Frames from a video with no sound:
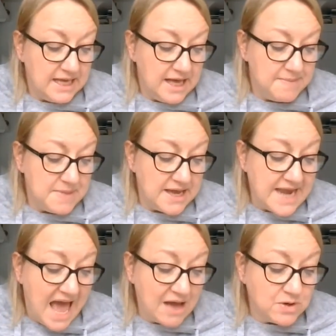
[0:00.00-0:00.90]
an
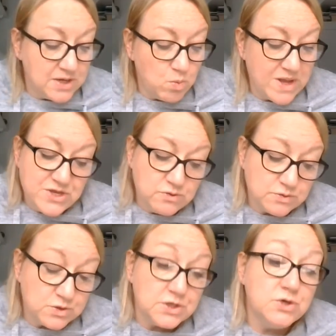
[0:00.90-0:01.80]
hour when
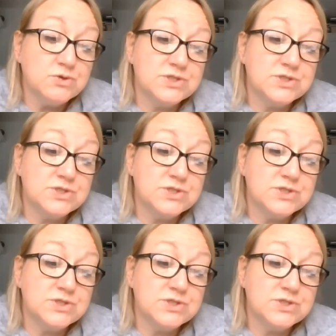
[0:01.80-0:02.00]
your